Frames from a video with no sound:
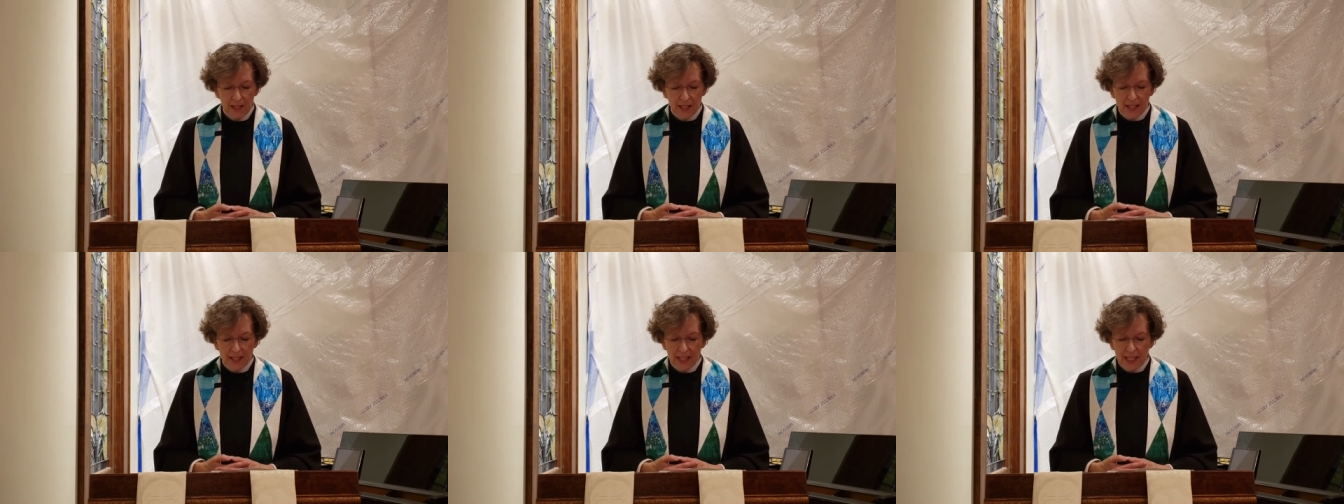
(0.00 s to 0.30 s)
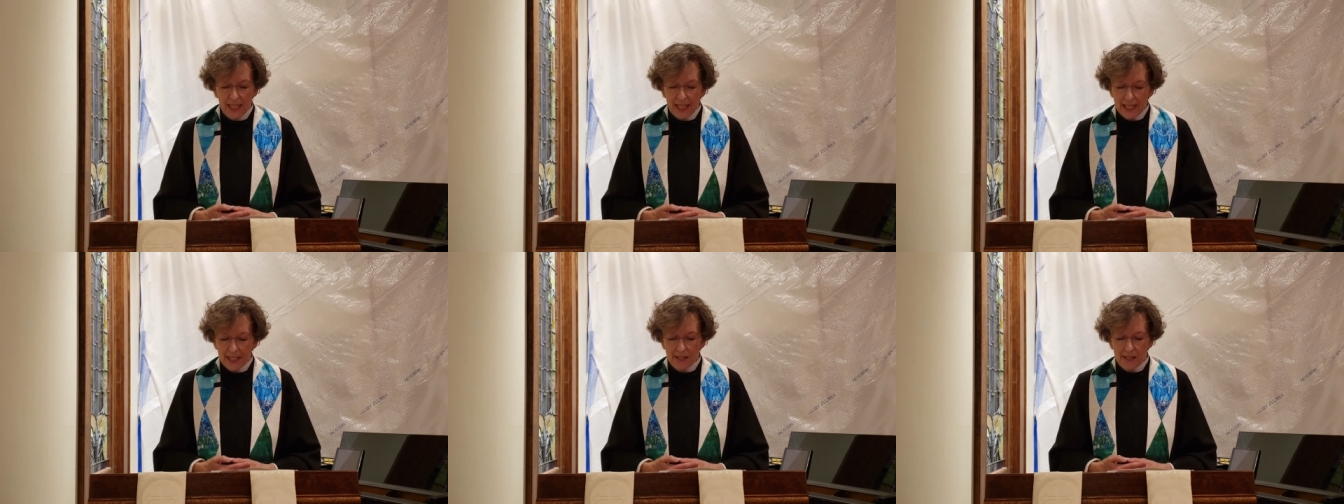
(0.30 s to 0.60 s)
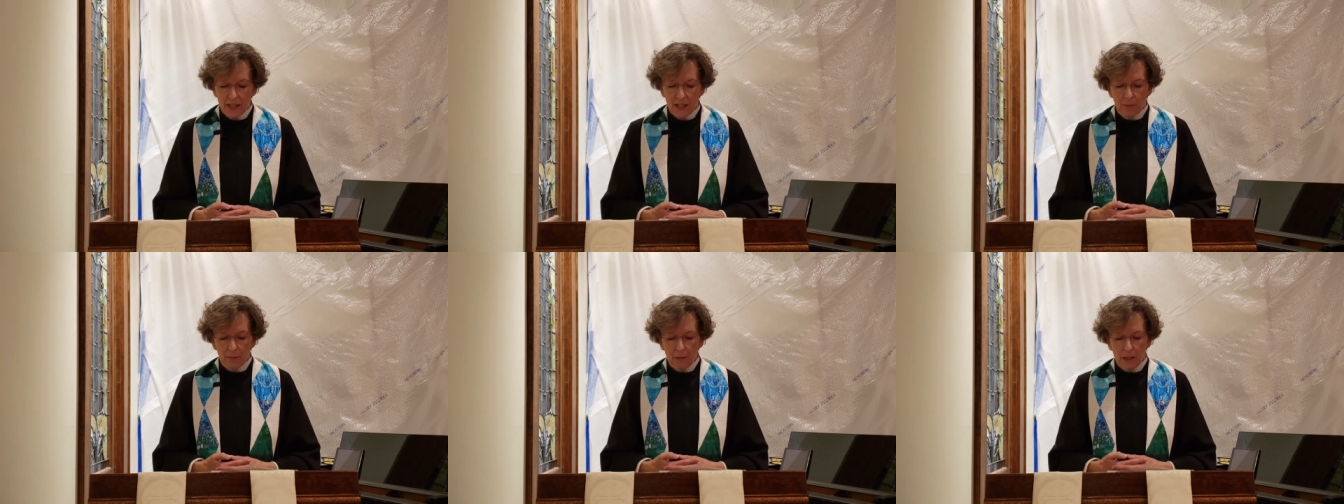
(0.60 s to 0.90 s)
it's
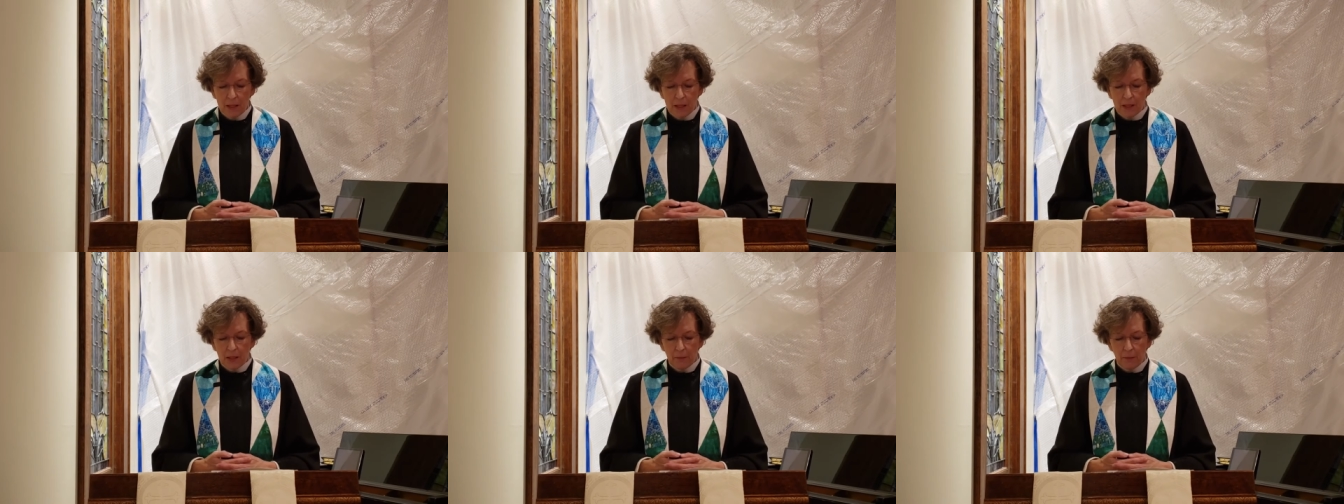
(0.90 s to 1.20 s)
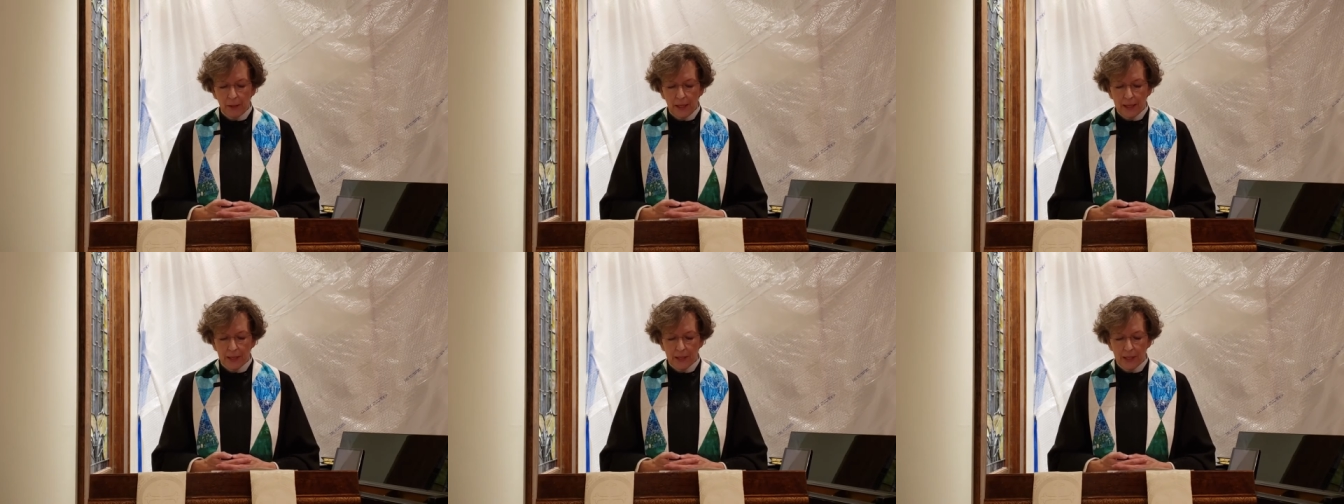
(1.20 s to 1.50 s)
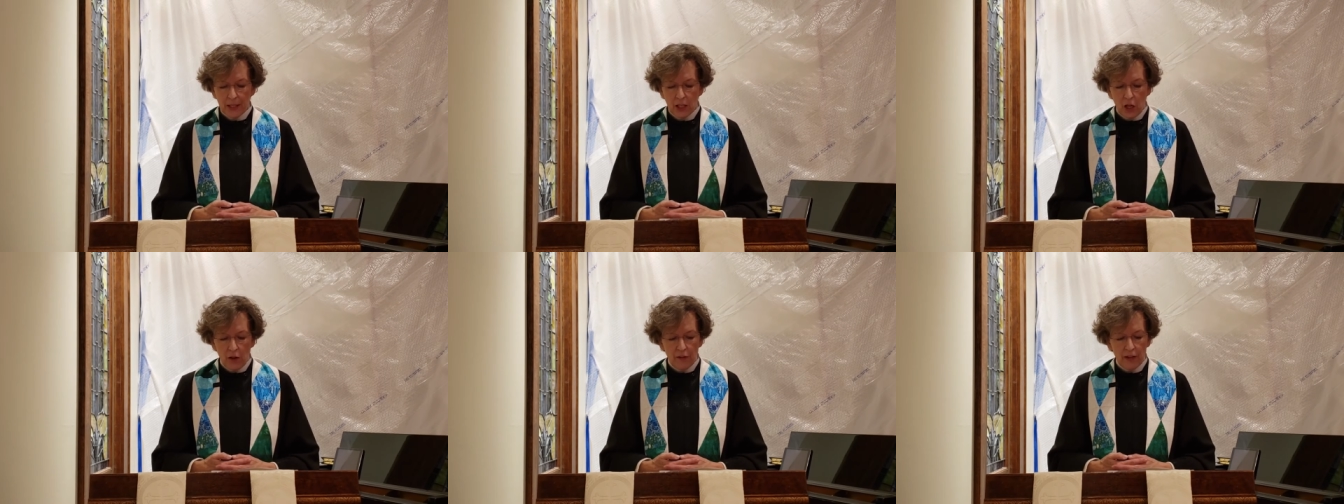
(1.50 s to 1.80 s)
easy to miss the
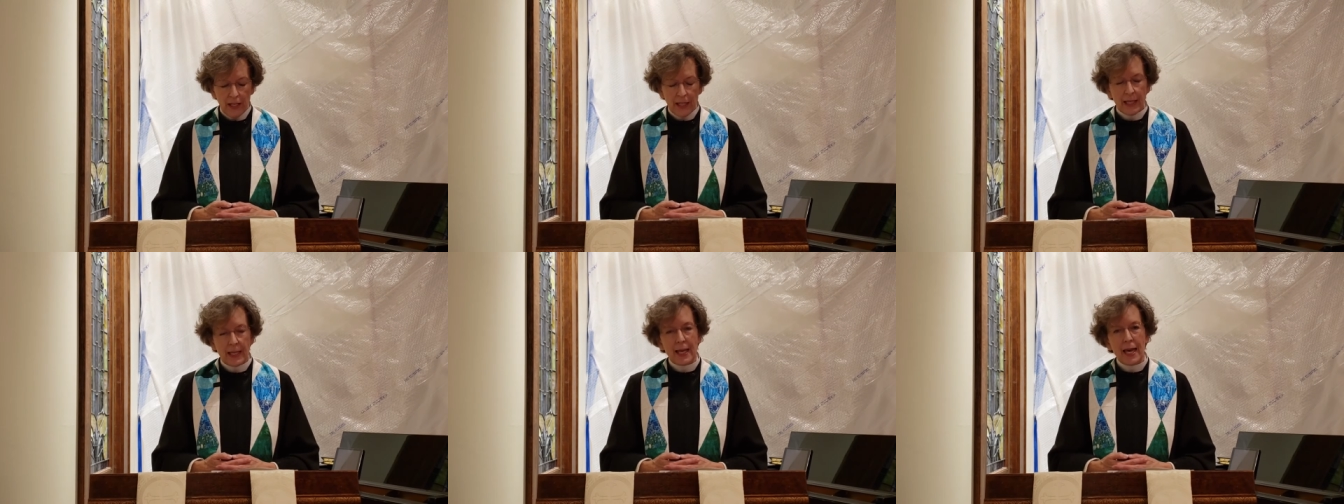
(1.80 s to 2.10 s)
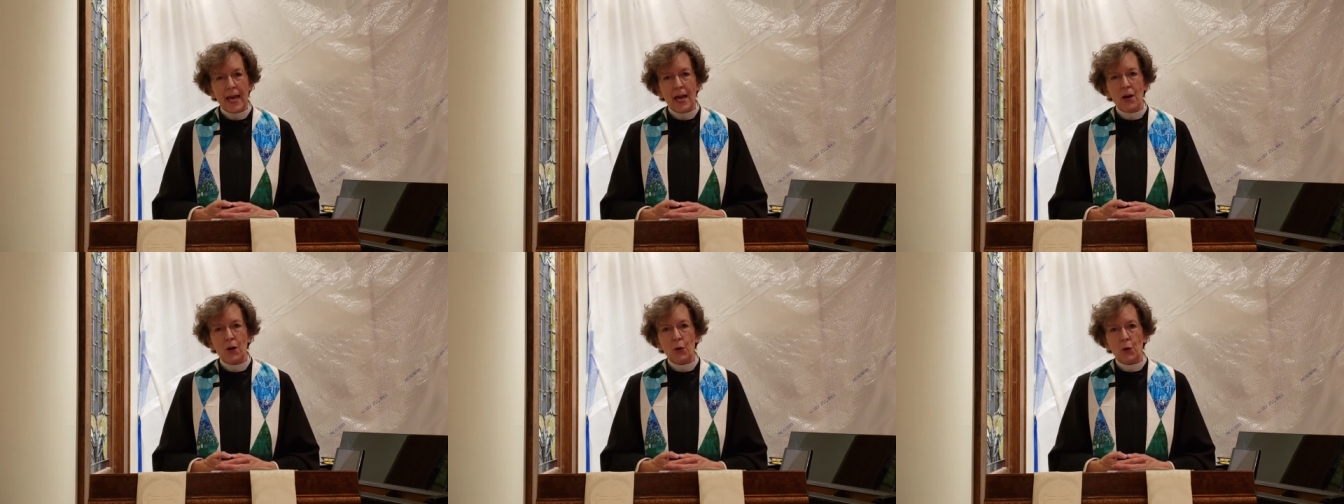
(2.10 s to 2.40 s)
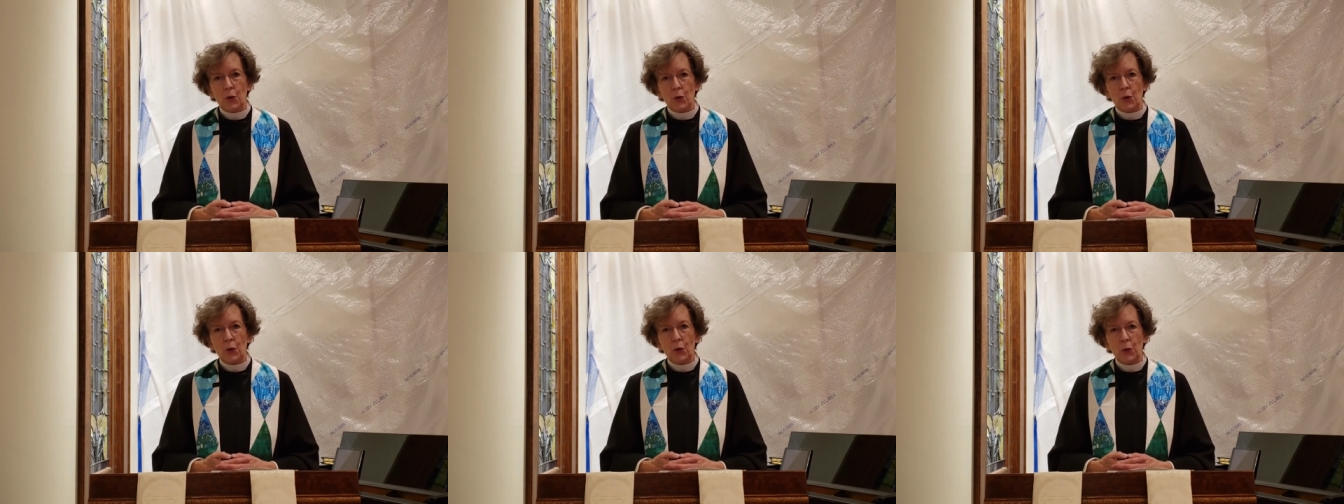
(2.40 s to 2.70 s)
blessing of an
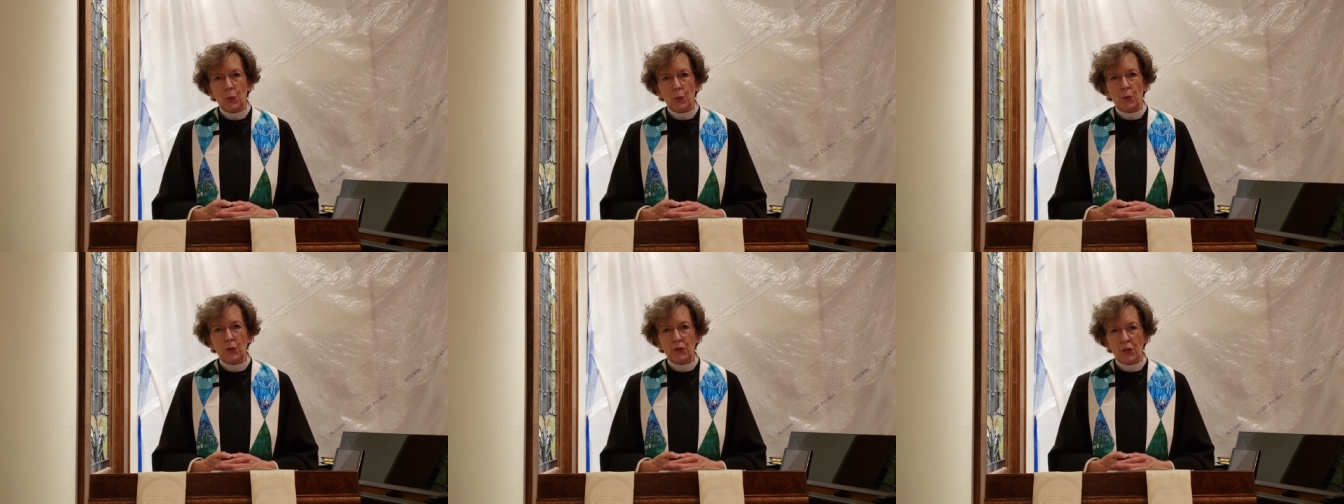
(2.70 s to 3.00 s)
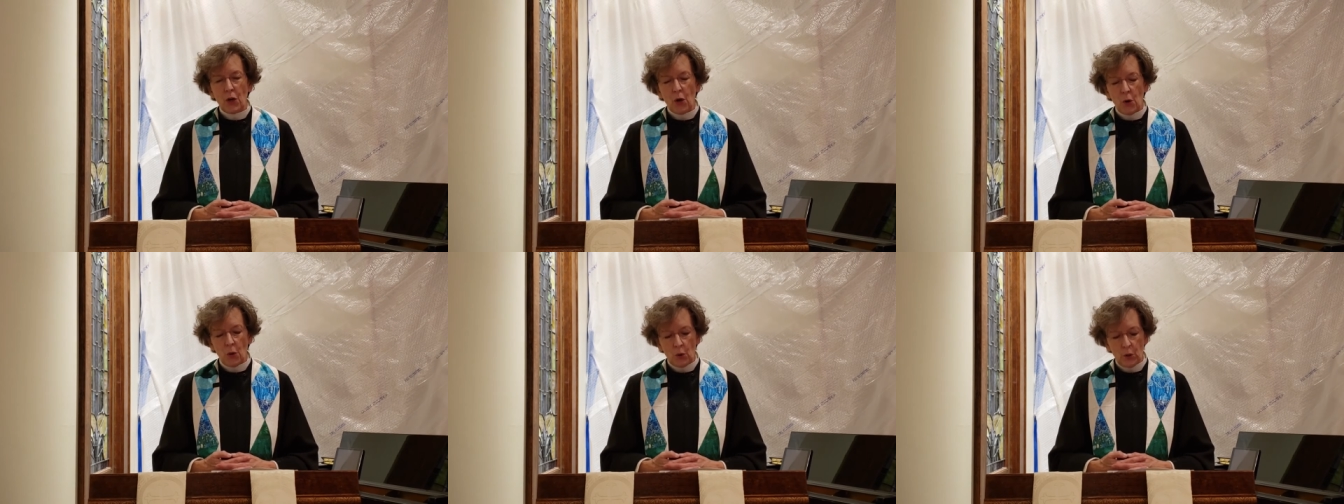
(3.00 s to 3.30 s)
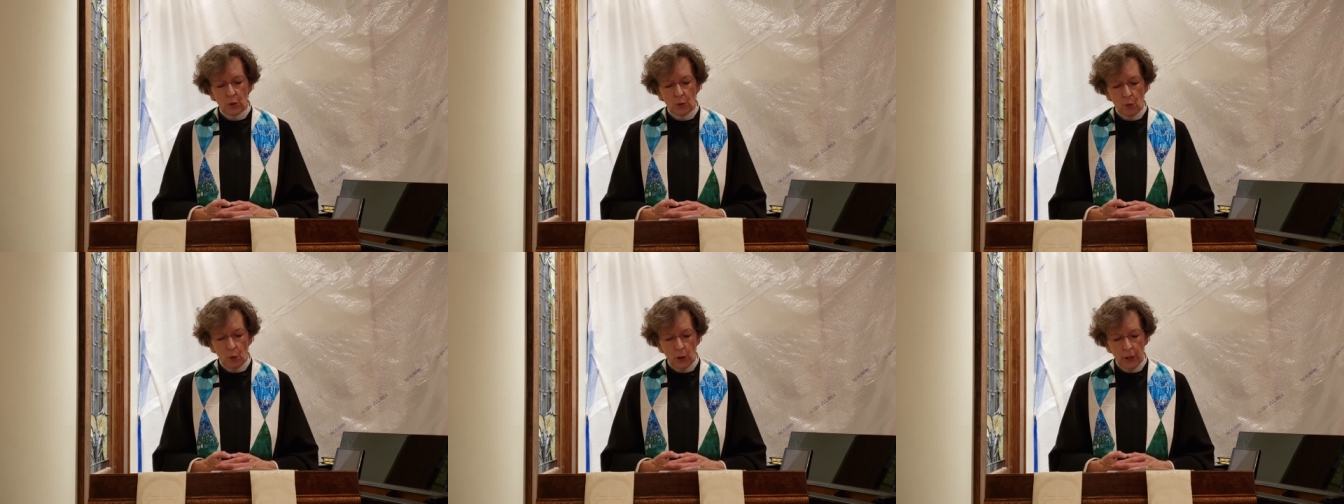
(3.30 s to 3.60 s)
encounter with the
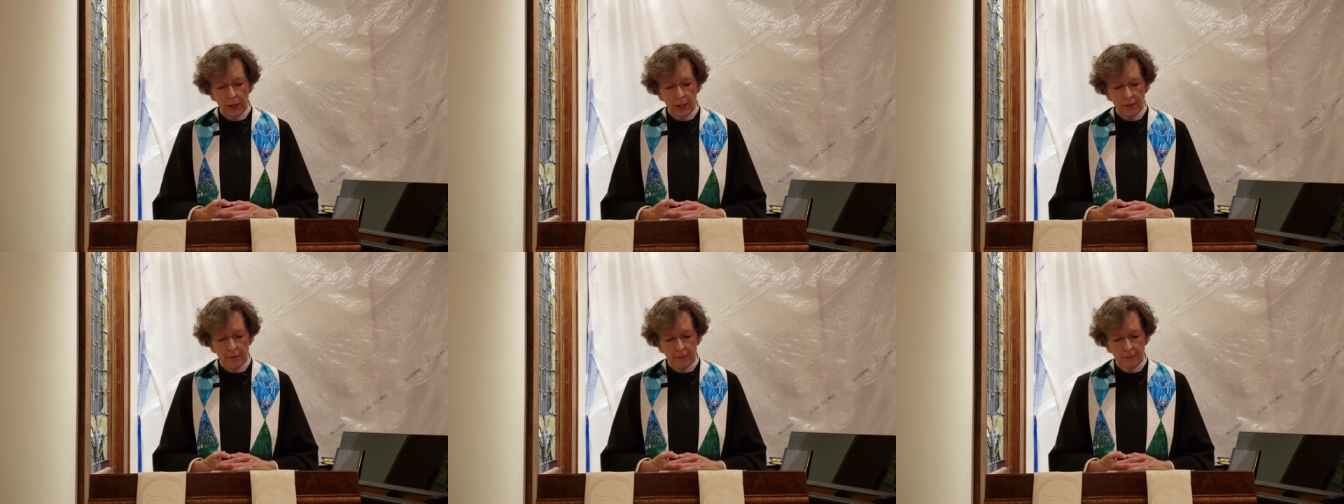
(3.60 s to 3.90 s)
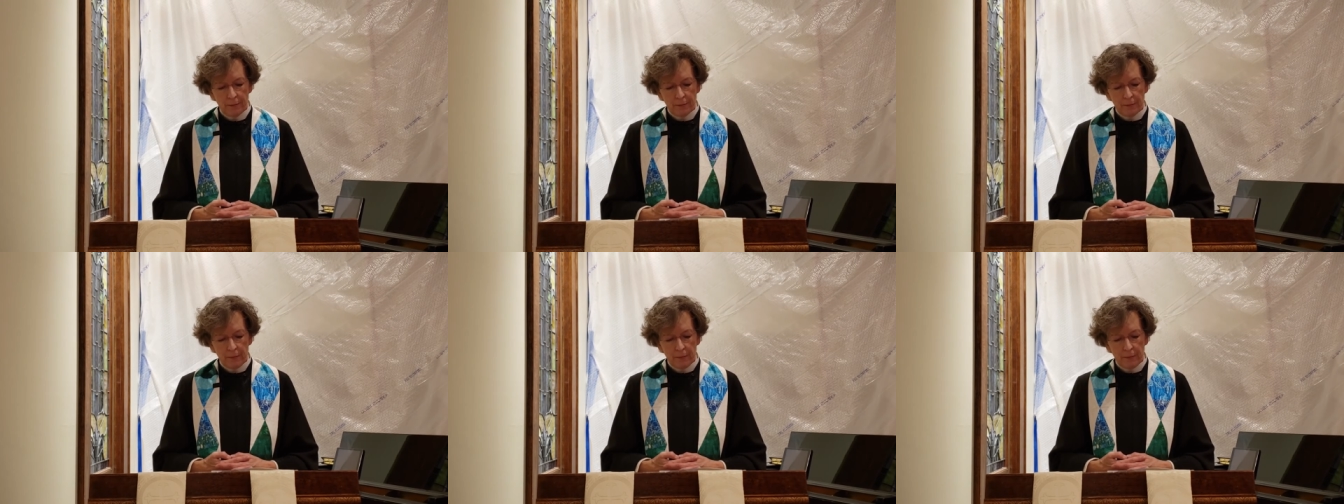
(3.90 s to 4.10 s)
Holy One.